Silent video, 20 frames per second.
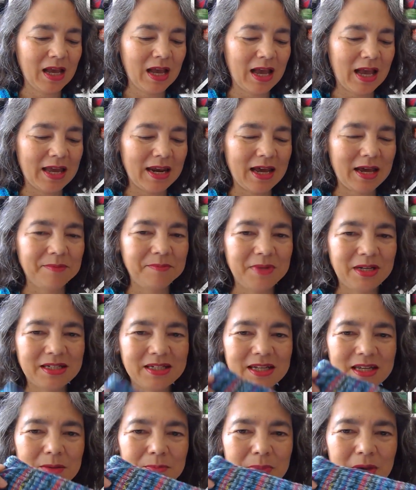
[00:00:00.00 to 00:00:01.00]
And I'm
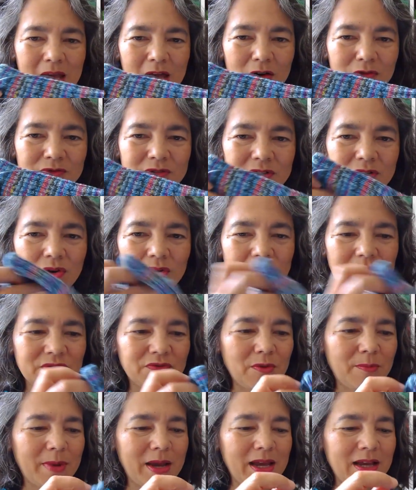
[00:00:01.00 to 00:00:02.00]
knitting a pair of socks
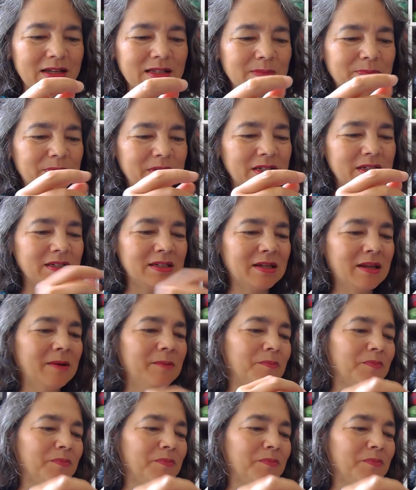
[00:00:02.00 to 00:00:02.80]
for my husband